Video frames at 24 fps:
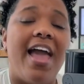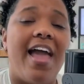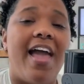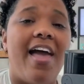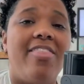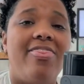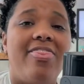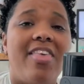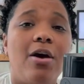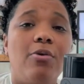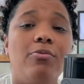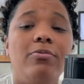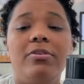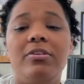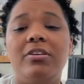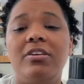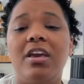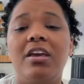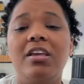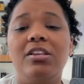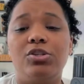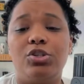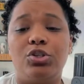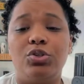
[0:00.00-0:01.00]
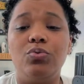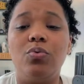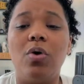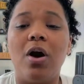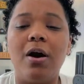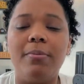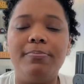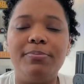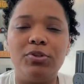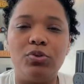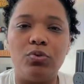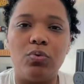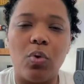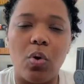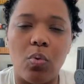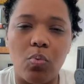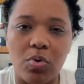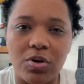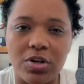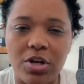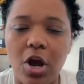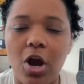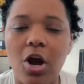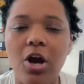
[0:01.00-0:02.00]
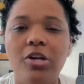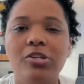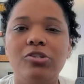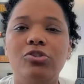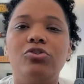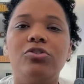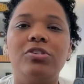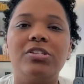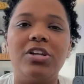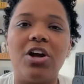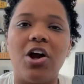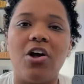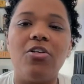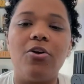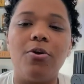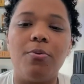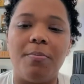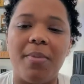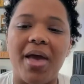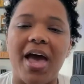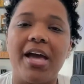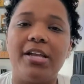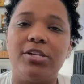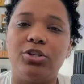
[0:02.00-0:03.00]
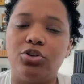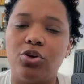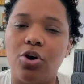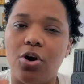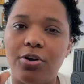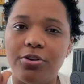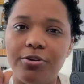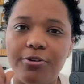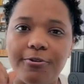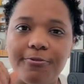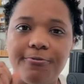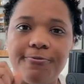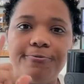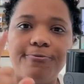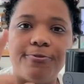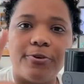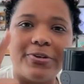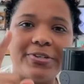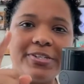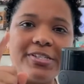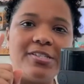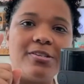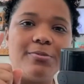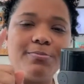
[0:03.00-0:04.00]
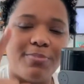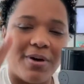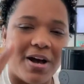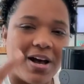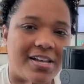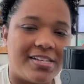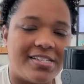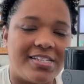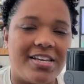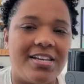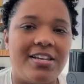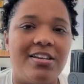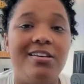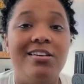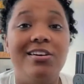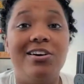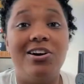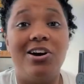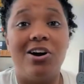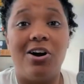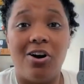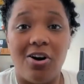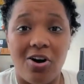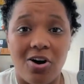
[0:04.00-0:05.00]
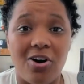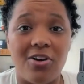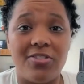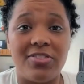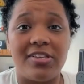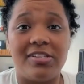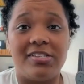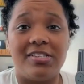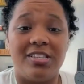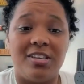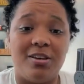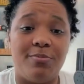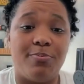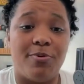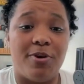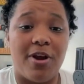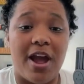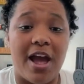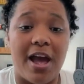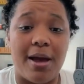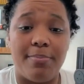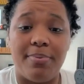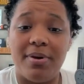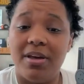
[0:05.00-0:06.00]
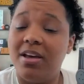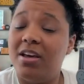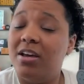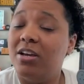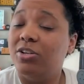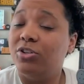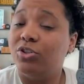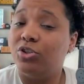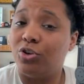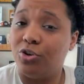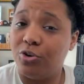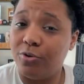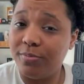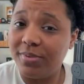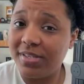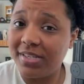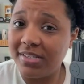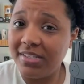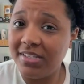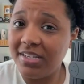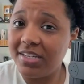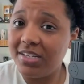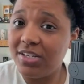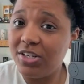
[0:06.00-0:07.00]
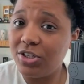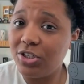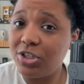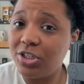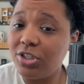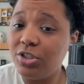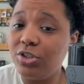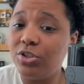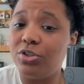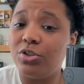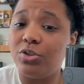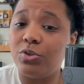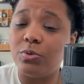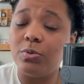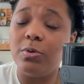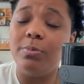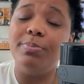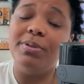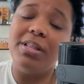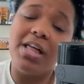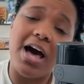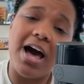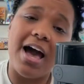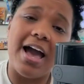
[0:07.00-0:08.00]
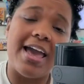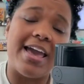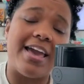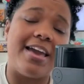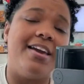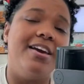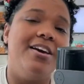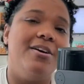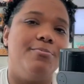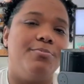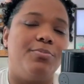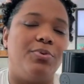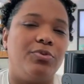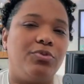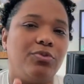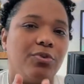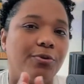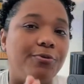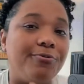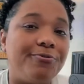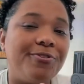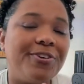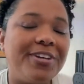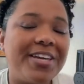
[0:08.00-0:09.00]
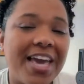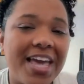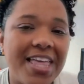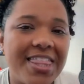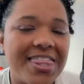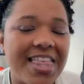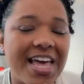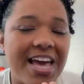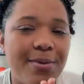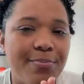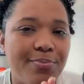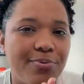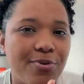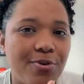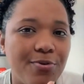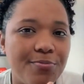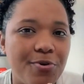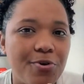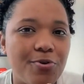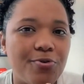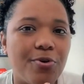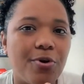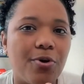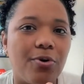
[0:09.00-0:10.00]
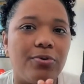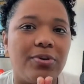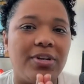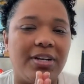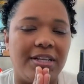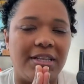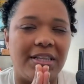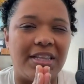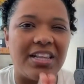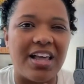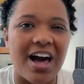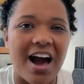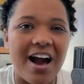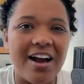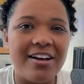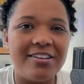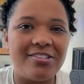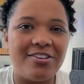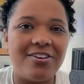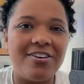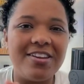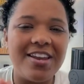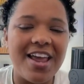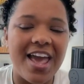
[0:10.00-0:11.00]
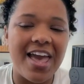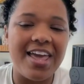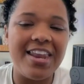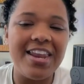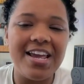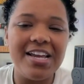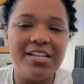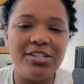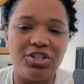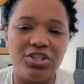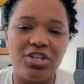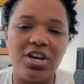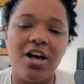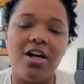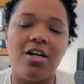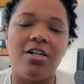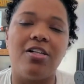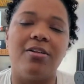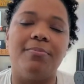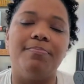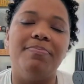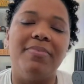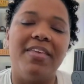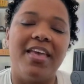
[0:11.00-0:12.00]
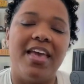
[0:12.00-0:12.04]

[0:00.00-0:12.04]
and that will get you up to a $100 match on your first deposit on the Sleeper app. Terms and conditions do apply, but don't forget that promo code Locked on NHL